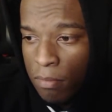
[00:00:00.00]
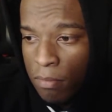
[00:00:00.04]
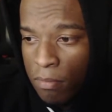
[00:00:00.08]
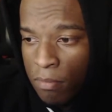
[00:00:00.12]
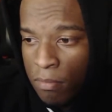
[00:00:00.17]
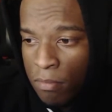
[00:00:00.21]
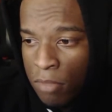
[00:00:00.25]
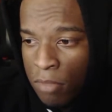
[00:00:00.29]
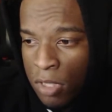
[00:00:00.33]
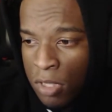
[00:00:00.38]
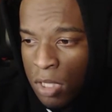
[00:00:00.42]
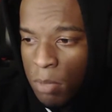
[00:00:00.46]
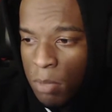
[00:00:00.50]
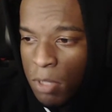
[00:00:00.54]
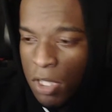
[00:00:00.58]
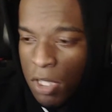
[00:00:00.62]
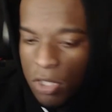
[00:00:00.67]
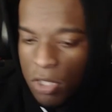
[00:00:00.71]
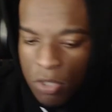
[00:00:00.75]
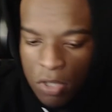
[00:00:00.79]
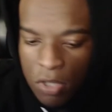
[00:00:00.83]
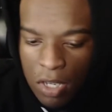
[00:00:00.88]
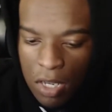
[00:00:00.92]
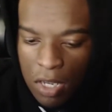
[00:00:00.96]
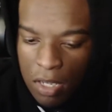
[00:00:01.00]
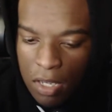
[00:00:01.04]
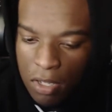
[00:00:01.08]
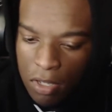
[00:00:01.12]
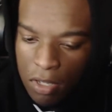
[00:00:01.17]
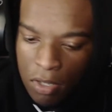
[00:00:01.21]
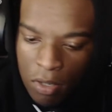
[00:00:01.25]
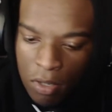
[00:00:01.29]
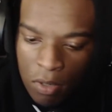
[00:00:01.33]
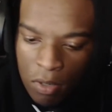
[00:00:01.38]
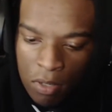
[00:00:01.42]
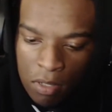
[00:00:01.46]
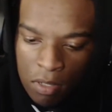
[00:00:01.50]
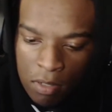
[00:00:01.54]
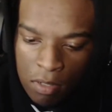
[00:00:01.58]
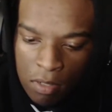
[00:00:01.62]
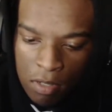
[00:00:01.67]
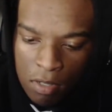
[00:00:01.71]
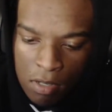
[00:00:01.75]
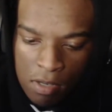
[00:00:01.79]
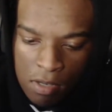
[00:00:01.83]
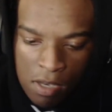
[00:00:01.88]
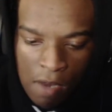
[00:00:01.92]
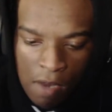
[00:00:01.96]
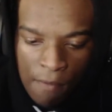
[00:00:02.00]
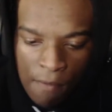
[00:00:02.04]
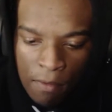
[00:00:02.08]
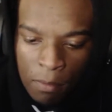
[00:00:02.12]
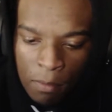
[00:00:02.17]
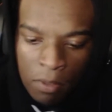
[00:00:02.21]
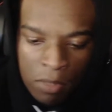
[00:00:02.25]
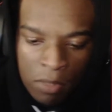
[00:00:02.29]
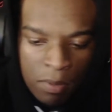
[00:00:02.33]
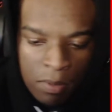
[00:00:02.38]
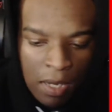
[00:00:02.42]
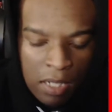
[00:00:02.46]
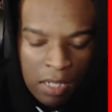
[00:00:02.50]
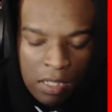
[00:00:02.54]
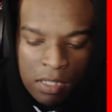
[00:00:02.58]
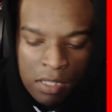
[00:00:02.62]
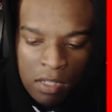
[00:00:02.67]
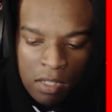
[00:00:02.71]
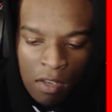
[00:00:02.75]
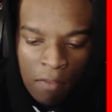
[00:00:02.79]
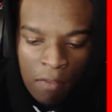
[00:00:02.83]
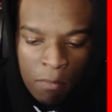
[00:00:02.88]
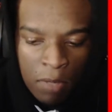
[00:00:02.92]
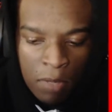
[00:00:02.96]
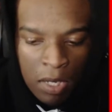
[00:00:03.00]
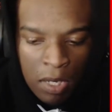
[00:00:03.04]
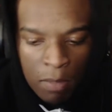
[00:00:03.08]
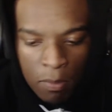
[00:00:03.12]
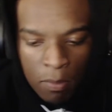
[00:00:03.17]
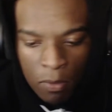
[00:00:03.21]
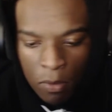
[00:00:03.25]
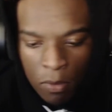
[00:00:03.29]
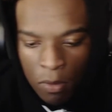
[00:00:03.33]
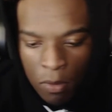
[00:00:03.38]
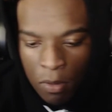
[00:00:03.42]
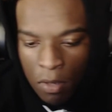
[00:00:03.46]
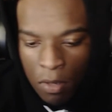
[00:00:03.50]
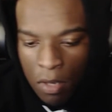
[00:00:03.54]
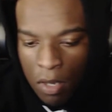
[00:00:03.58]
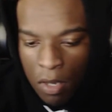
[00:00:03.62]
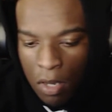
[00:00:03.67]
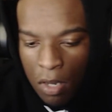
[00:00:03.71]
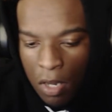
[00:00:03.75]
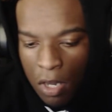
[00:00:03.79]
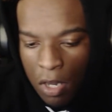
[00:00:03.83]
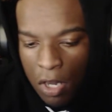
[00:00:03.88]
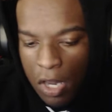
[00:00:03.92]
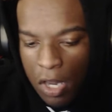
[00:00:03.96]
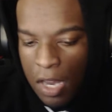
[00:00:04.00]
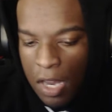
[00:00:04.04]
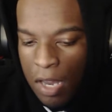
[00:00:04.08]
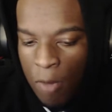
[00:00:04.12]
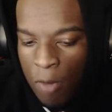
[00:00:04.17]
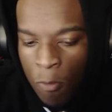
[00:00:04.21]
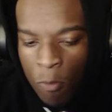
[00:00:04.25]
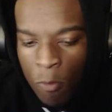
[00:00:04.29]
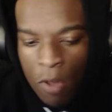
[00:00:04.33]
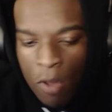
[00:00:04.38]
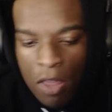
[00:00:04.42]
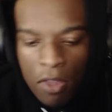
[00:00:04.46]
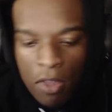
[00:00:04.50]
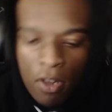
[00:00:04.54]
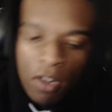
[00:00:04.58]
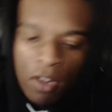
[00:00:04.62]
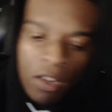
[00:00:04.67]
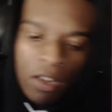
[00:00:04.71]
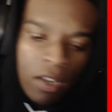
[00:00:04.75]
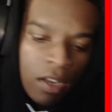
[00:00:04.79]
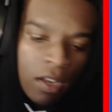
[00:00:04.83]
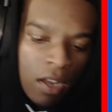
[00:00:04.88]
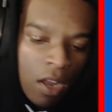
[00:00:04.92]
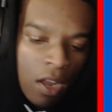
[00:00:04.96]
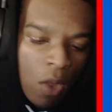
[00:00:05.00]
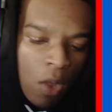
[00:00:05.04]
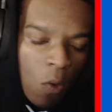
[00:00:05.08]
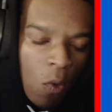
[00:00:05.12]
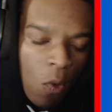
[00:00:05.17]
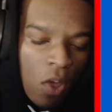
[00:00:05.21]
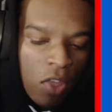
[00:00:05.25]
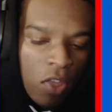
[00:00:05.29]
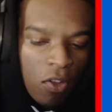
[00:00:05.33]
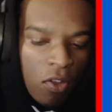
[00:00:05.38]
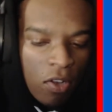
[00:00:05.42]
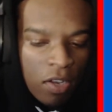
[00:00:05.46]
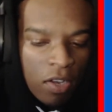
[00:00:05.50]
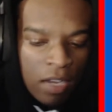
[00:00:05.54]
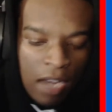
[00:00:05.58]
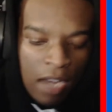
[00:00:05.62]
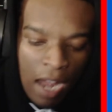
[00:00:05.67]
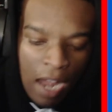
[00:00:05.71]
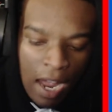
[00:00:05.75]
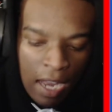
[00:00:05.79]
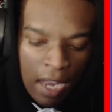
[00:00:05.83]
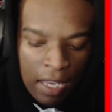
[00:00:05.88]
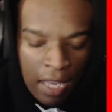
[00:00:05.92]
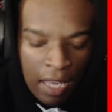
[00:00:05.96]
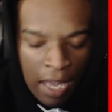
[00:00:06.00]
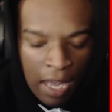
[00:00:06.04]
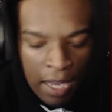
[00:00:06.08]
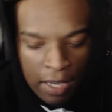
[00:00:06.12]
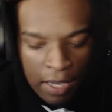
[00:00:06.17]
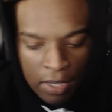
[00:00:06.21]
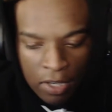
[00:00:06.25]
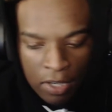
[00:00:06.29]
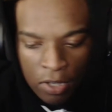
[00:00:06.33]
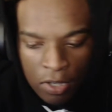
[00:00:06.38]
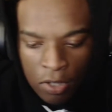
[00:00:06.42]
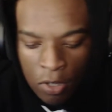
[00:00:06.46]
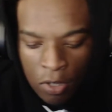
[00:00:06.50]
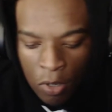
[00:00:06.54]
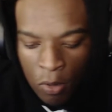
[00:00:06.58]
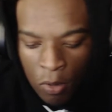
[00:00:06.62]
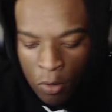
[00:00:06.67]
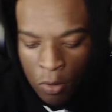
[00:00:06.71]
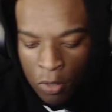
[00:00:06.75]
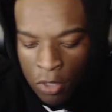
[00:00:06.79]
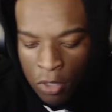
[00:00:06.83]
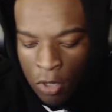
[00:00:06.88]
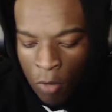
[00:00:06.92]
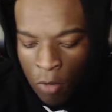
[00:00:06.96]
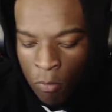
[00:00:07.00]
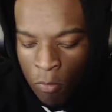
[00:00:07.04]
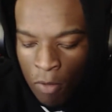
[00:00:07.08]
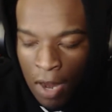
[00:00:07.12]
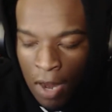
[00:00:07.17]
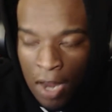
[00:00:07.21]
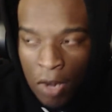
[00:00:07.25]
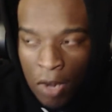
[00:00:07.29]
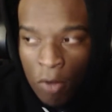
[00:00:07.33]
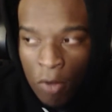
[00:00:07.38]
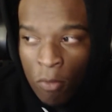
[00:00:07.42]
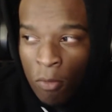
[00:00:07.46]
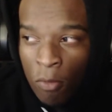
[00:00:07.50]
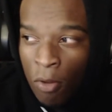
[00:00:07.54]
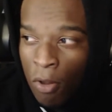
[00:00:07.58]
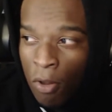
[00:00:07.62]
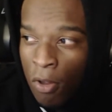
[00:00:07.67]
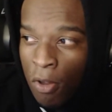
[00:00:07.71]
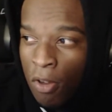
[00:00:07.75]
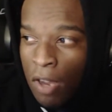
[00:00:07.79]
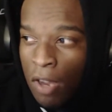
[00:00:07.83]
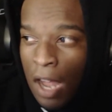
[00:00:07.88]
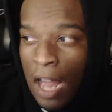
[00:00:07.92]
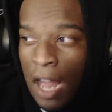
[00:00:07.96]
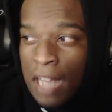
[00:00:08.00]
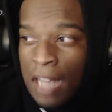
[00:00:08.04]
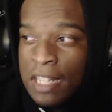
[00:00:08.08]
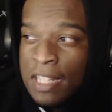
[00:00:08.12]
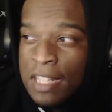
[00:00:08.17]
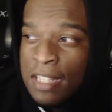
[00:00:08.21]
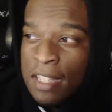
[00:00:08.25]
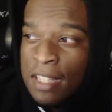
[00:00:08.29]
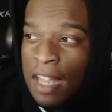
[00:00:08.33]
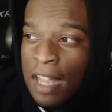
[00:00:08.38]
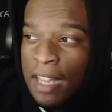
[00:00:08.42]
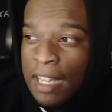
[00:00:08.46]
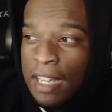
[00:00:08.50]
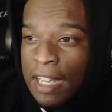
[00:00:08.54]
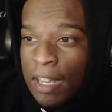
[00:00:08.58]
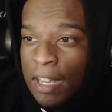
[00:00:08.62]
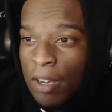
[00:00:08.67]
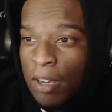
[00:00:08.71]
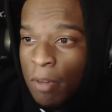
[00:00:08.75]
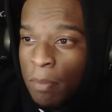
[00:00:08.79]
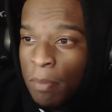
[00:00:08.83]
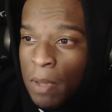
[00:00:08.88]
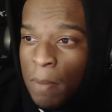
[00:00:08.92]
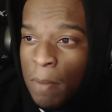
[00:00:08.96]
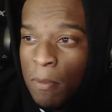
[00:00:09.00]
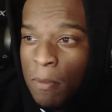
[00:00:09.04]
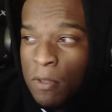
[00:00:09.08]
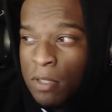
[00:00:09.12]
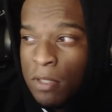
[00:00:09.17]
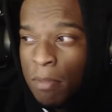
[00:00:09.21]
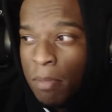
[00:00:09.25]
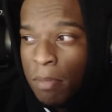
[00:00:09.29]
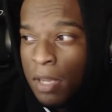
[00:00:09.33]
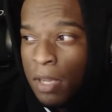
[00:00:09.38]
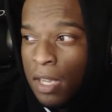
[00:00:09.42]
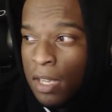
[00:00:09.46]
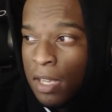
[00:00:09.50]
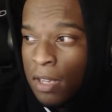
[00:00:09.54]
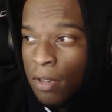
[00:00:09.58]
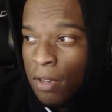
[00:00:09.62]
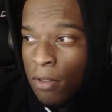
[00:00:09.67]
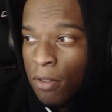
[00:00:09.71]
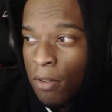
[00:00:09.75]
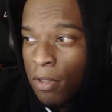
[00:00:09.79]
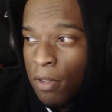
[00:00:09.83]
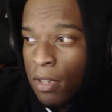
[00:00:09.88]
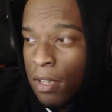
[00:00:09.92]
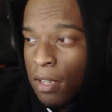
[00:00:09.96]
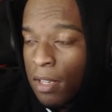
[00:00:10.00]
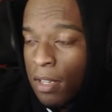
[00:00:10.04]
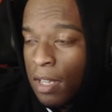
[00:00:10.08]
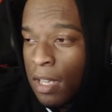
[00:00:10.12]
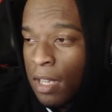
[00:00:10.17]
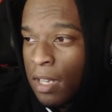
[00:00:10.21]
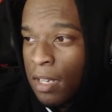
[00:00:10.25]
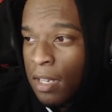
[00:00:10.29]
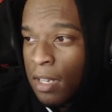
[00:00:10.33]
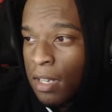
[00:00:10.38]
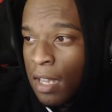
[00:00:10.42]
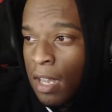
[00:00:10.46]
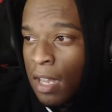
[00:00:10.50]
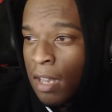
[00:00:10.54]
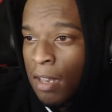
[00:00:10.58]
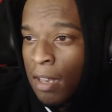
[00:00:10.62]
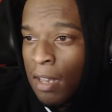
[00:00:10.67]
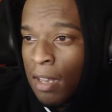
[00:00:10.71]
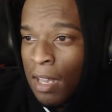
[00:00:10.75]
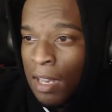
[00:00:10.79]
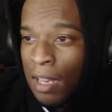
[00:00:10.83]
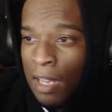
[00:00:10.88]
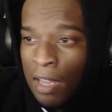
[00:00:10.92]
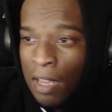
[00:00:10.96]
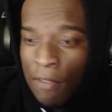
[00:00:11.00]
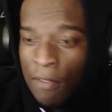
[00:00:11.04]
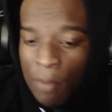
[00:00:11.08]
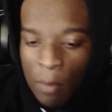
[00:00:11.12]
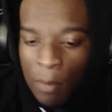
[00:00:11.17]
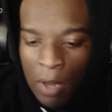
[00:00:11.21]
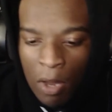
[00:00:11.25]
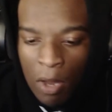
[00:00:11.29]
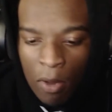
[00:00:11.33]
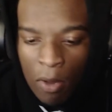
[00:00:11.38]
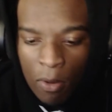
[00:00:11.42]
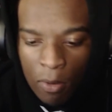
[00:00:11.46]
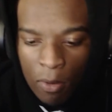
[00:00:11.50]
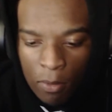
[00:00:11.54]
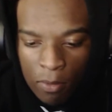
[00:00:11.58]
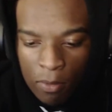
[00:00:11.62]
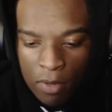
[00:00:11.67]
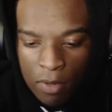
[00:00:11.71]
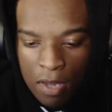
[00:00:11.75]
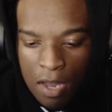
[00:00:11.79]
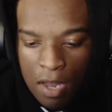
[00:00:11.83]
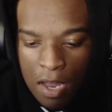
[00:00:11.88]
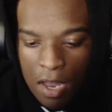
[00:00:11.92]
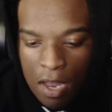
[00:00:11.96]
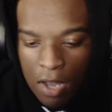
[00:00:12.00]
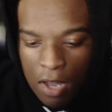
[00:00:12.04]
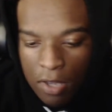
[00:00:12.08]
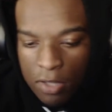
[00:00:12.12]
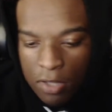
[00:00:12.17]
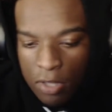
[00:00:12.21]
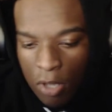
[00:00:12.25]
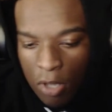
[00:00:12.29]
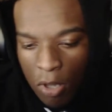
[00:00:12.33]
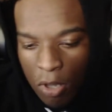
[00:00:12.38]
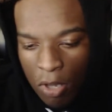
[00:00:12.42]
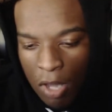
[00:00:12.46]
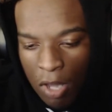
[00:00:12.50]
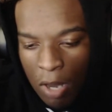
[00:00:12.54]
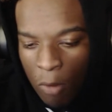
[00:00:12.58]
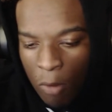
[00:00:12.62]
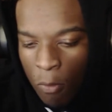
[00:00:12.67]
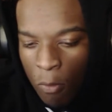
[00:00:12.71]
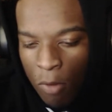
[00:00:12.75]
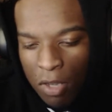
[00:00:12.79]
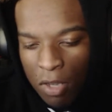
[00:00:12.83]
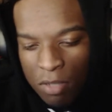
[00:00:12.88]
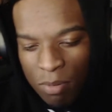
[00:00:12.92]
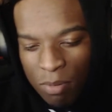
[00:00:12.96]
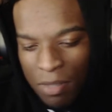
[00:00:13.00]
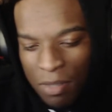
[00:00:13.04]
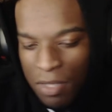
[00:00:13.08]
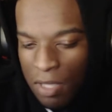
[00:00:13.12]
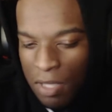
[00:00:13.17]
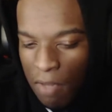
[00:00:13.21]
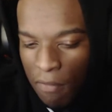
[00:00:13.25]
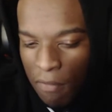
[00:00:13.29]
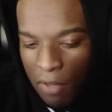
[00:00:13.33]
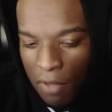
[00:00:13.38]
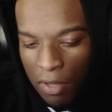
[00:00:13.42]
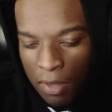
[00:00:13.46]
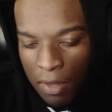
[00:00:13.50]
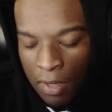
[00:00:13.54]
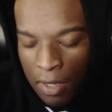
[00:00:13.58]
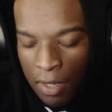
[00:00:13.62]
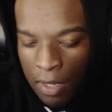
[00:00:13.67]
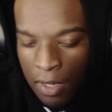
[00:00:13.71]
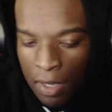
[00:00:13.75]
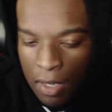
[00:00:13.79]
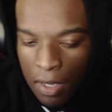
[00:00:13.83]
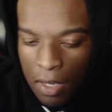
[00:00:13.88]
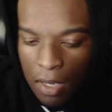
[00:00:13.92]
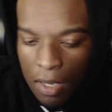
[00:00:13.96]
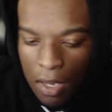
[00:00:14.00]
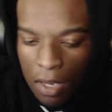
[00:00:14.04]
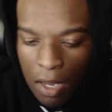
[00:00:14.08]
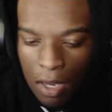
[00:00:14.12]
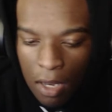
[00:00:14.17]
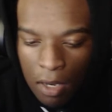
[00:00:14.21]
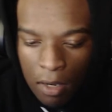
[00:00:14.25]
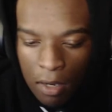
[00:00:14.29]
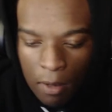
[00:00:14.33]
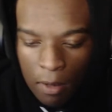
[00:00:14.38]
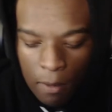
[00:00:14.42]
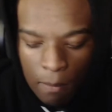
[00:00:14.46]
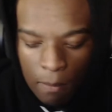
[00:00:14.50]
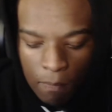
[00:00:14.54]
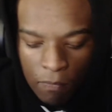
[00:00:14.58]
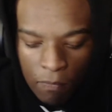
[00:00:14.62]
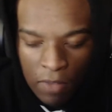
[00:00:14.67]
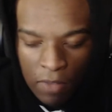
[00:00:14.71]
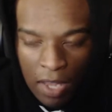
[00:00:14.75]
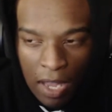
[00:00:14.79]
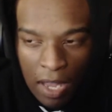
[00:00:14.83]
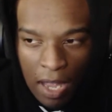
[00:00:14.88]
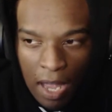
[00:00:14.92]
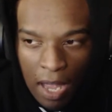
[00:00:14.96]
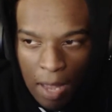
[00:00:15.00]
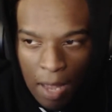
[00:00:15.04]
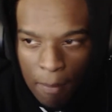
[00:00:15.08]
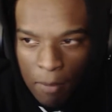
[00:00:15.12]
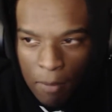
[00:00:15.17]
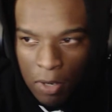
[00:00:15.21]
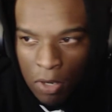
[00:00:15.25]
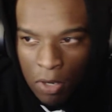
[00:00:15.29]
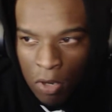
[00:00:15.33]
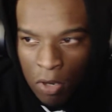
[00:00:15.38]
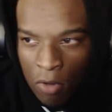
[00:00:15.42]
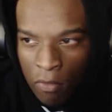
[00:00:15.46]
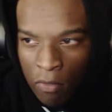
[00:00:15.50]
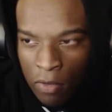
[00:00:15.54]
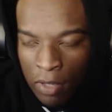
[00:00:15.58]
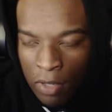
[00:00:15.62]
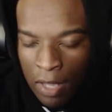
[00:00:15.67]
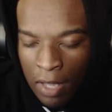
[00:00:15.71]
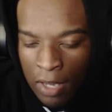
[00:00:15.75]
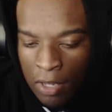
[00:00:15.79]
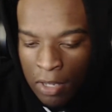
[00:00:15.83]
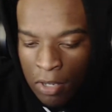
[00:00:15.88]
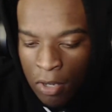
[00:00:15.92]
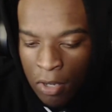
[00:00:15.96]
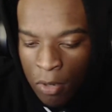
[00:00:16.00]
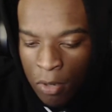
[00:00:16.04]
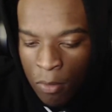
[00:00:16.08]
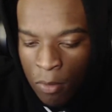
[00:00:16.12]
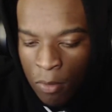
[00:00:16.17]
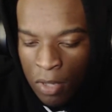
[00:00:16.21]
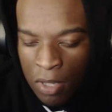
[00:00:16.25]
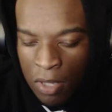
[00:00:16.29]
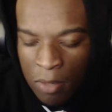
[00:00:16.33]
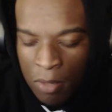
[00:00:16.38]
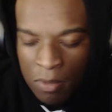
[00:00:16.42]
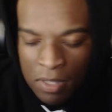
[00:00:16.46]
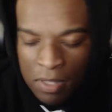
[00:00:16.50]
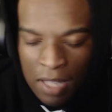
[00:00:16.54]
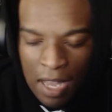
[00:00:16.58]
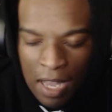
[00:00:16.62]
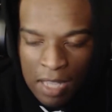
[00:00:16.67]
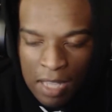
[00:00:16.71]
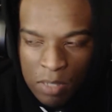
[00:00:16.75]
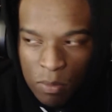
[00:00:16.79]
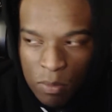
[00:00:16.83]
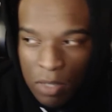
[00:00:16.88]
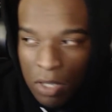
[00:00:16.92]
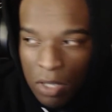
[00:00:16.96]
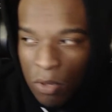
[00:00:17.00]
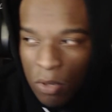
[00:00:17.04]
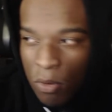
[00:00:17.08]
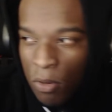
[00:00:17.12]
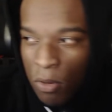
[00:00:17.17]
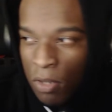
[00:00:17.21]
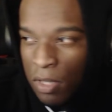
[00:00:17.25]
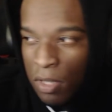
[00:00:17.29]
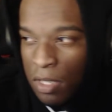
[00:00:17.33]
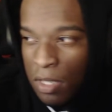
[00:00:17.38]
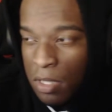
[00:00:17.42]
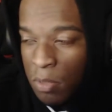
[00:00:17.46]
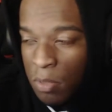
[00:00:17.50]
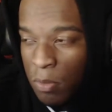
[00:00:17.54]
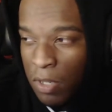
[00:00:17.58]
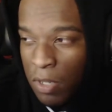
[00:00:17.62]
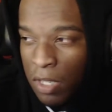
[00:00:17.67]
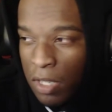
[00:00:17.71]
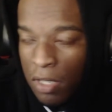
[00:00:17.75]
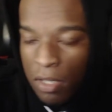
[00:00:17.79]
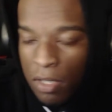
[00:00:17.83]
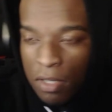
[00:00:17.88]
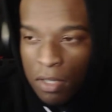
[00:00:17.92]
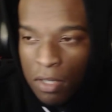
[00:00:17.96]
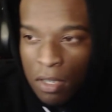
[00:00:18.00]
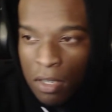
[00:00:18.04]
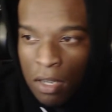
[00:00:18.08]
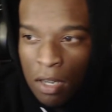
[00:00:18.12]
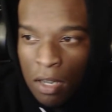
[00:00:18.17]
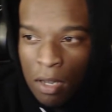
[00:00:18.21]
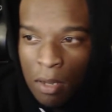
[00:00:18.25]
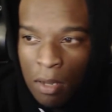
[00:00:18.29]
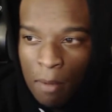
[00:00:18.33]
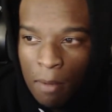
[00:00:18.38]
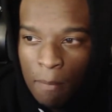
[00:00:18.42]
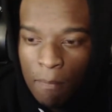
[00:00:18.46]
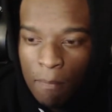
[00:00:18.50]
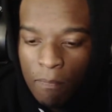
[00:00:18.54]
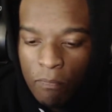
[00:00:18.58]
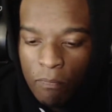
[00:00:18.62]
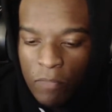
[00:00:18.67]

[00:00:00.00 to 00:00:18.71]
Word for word: just because you get you know different perspectives of people and whether whether or not like you know you're right or wrong i just like hearing people's opinion on it and and, and giving my own so like one specifically um, that happened over like you know whether it was last week or this week um,